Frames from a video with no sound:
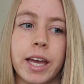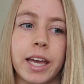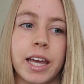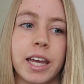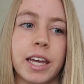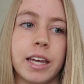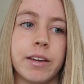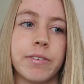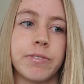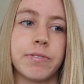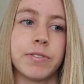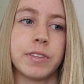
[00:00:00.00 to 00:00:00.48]

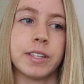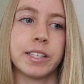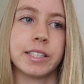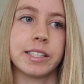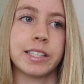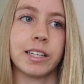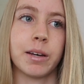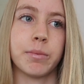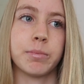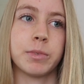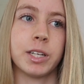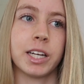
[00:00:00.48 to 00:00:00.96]
If this
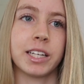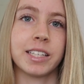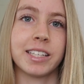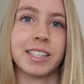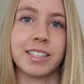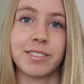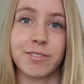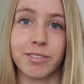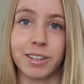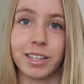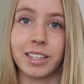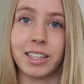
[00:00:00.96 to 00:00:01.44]
subject
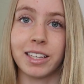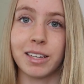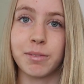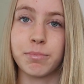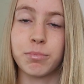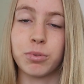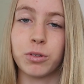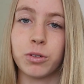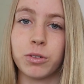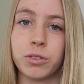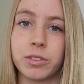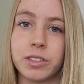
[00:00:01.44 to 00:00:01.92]
is really
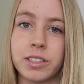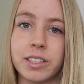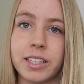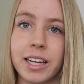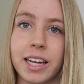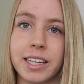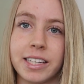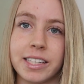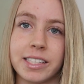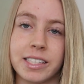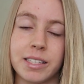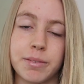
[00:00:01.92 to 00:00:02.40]
important
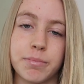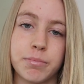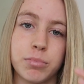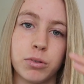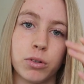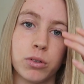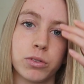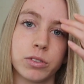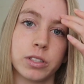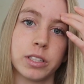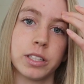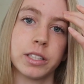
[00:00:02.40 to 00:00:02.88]
and it's
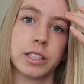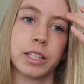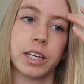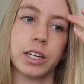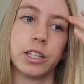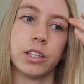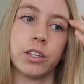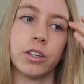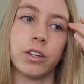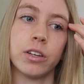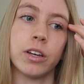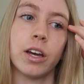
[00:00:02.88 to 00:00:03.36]
important that
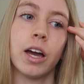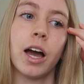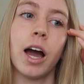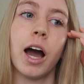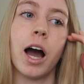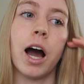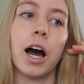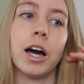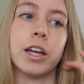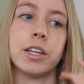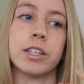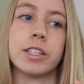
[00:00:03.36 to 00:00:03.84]
you
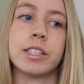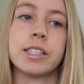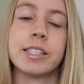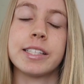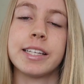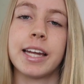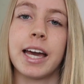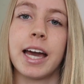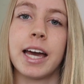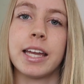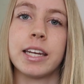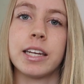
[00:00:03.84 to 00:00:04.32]

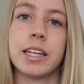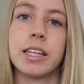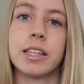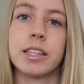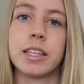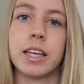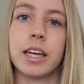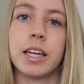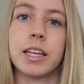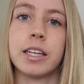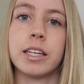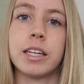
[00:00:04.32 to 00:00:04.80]
understand it,
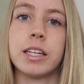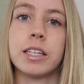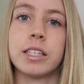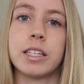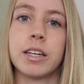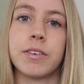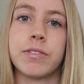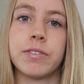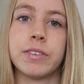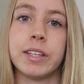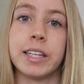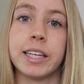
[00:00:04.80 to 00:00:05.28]
then
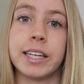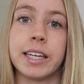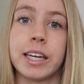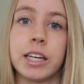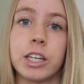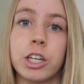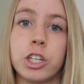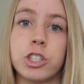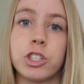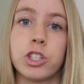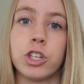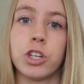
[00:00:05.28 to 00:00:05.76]
definitely get
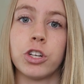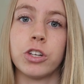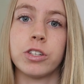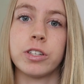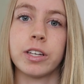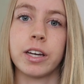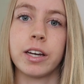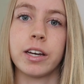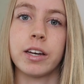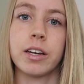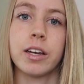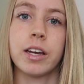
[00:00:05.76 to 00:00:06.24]
a
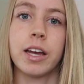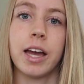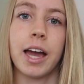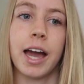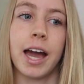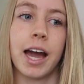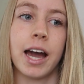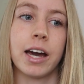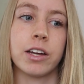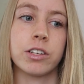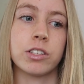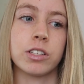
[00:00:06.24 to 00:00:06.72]
tutor
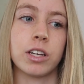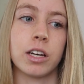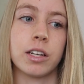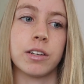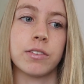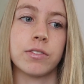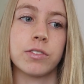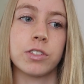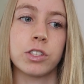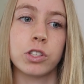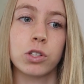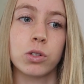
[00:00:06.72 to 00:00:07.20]
outside
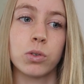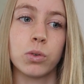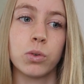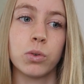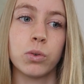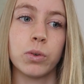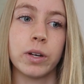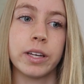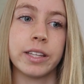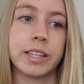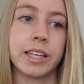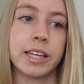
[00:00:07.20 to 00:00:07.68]
of
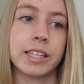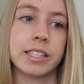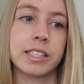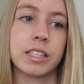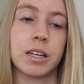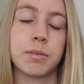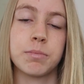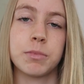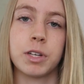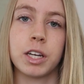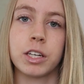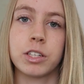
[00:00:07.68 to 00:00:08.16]
school in that
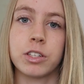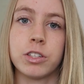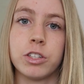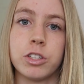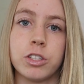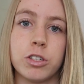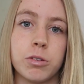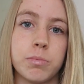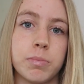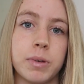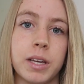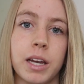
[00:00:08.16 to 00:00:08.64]
subject. You
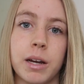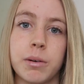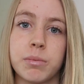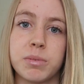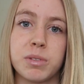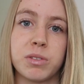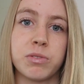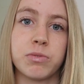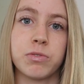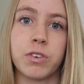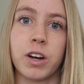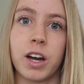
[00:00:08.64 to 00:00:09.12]
should be able
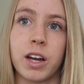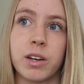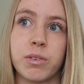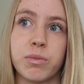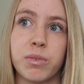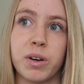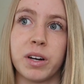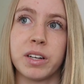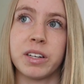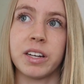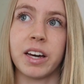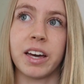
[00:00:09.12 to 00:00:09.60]
to find
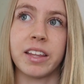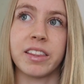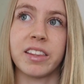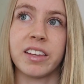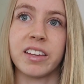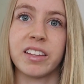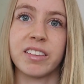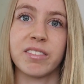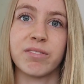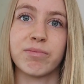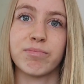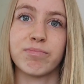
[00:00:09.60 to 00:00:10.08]
one. I
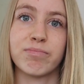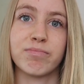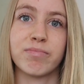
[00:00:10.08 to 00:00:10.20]
think